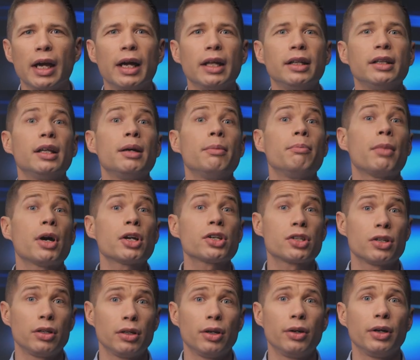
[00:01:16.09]
and the
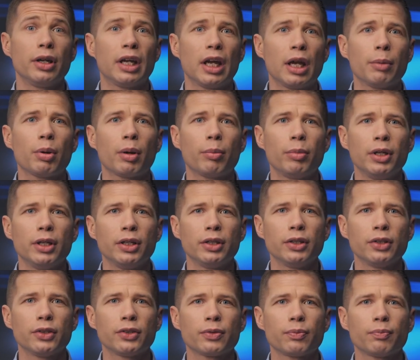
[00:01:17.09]
machine learning
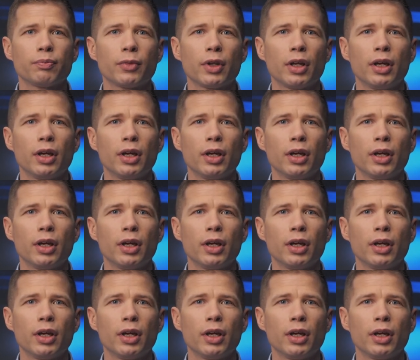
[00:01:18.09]
capabilities.